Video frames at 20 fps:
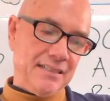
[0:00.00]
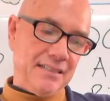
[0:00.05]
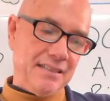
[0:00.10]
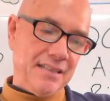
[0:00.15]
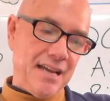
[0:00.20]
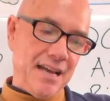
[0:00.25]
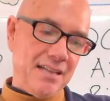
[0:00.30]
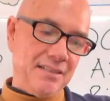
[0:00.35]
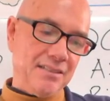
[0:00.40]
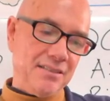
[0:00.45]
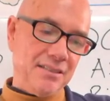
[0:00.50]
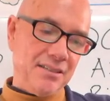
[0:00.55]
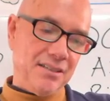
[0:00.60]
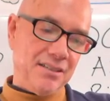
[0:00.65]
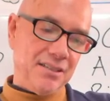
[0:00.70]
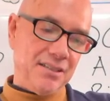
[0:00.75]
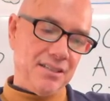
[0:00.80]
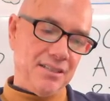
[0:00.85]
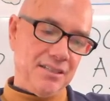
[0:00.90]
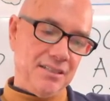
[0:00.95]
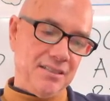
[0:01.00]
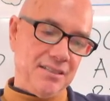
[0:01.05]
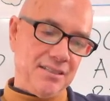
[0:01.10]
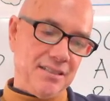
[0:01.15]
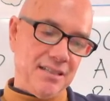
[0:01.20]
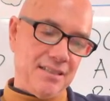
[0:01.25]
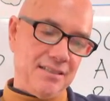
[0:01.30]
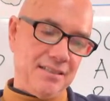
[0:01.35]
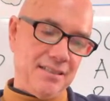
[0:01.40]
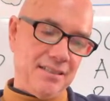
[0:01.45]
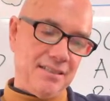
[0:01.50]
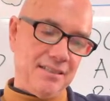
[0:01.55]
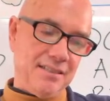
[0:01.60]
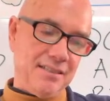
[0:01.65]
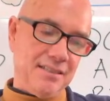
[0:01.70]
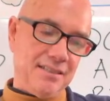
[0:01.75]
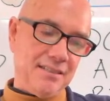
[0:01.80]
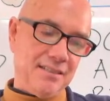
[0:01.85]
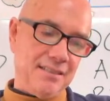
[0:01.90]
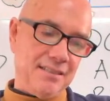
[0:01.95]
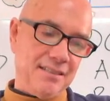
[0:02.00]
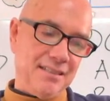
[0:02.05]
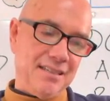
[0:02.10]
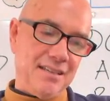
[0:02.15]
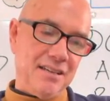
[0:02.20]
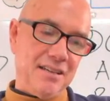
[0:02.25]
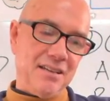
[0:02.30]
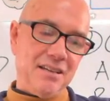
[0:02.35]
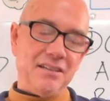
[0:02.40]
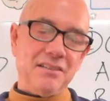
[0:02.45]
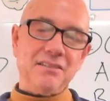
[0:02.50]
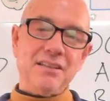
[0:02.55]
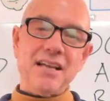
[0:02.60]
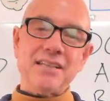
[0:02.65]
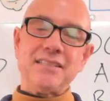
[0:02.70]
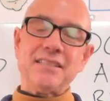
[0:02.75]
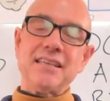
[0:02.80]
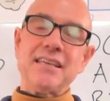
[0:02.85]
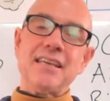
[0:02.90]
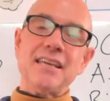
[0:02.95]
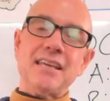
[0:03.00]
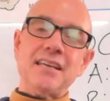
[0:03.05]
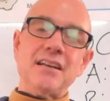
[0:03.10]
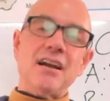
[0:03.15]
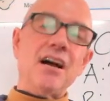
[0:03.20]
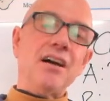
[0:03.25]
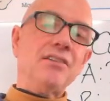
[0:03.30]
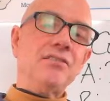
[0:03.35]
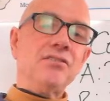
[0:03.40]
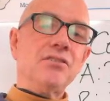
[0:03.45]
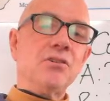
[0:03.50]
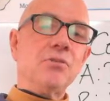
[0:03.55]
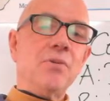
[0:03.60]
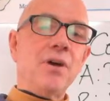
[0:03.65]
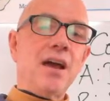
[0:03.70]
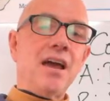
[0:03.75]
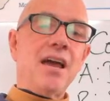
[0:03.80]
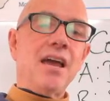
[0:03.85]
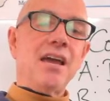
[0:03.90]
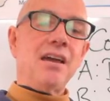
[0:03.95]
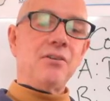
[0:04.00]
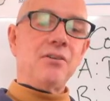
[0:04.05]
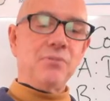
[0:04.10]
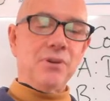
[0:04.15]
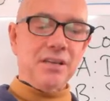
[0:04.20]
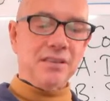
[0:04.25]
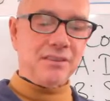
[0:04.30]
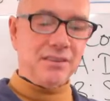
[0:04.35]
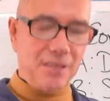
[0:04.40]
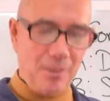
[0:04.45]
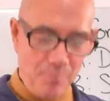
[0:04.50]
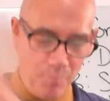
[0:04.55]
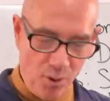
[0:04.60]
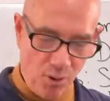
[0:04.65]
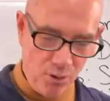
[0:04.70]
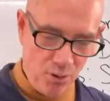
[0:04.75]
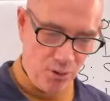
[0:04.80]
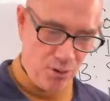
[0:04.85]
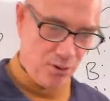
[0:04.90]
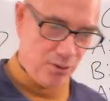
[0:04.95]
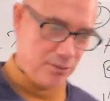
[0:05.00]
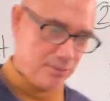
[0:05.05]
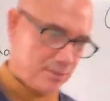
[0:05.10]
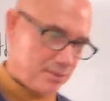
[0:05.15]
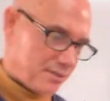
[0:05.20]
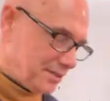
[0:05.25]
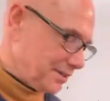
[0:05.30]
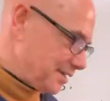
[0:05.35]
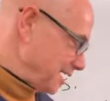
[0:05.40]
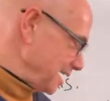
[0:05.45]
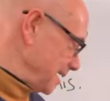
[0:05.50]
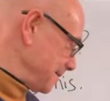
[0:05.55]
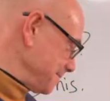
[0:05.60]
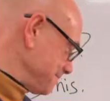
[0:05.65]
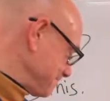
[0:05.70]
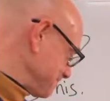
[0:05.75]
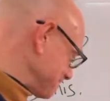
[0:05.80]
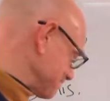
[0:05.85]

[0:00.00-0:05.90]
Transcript: That's a good sentence. Let's get underway with the poll, okay?